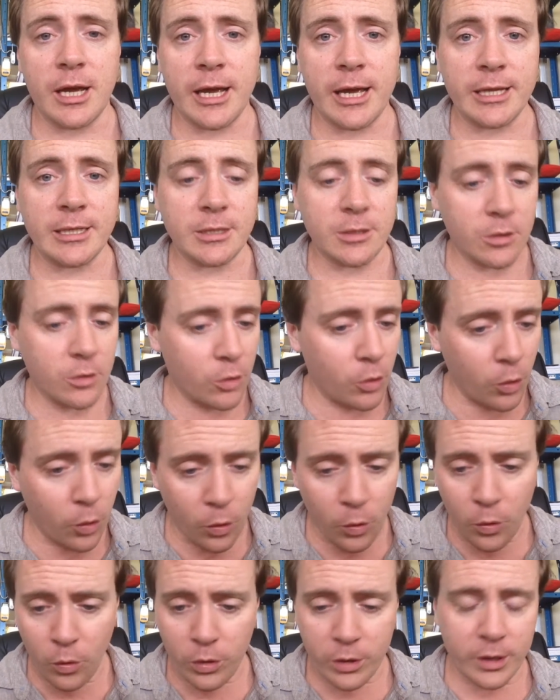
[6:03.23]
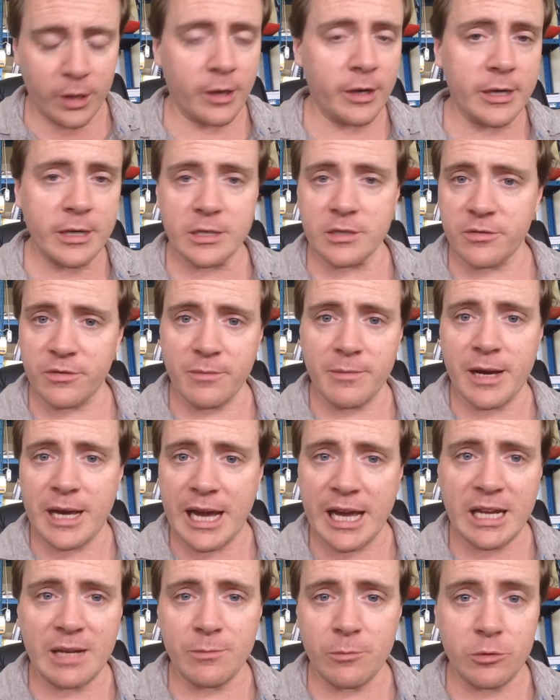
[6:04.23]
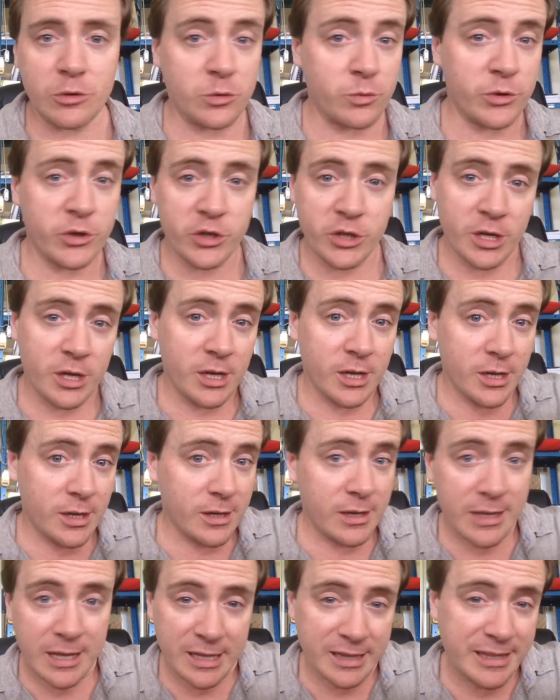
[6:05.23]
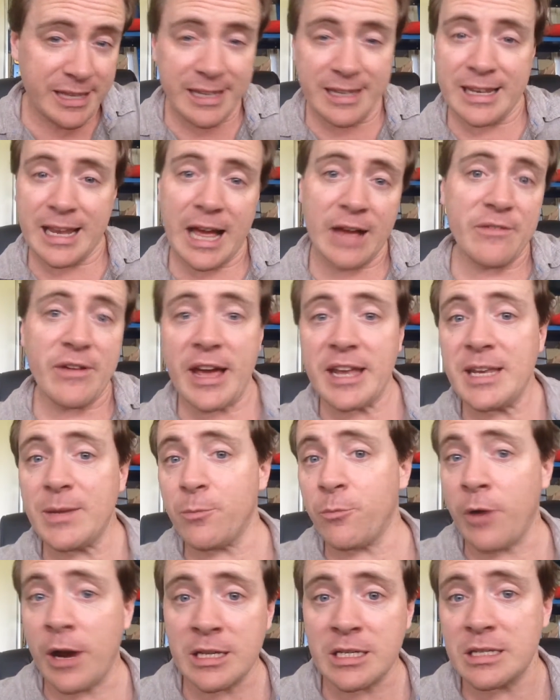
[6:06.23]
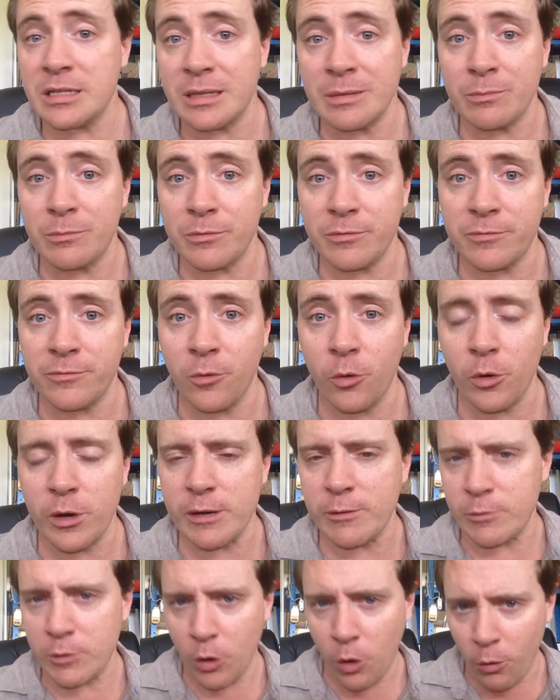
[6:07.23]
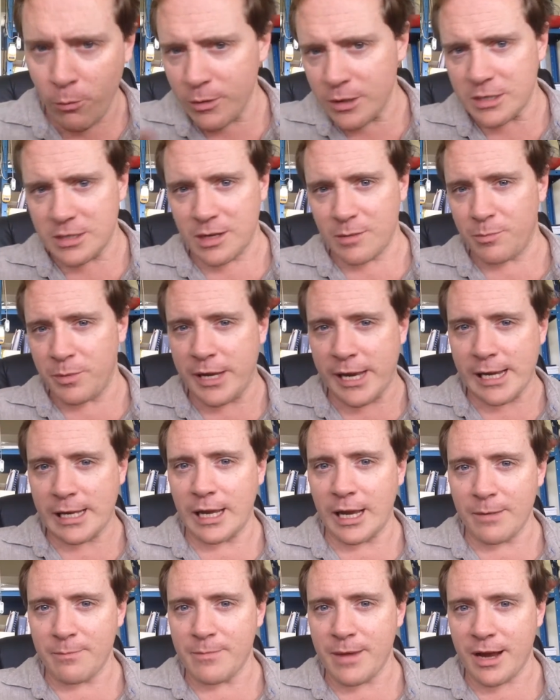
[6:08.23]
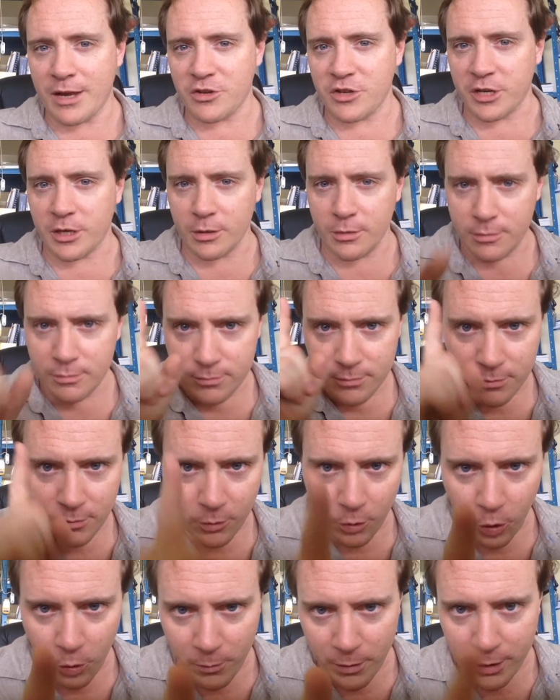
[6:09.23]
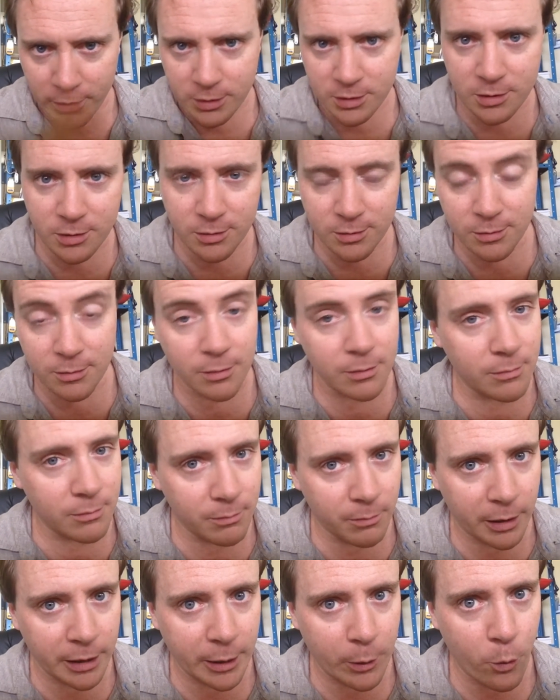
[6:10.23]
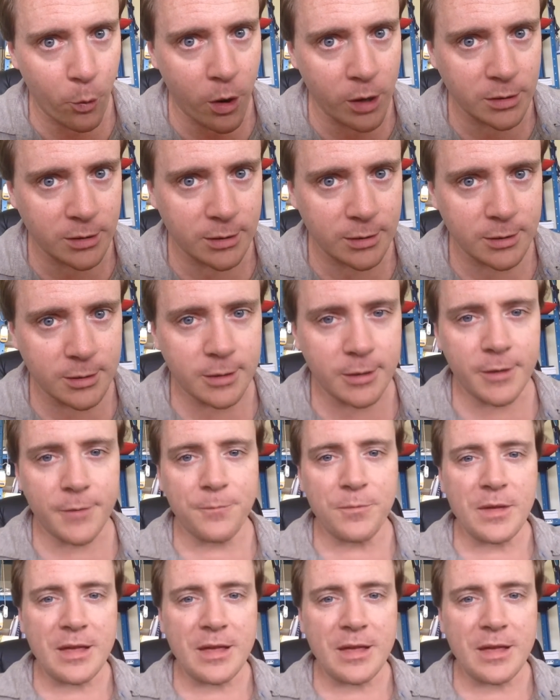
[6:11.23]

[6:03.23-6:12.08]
and all kinds of animals which didn't have any precedent before. It almost appeared like magic. Almost, but it wasn't.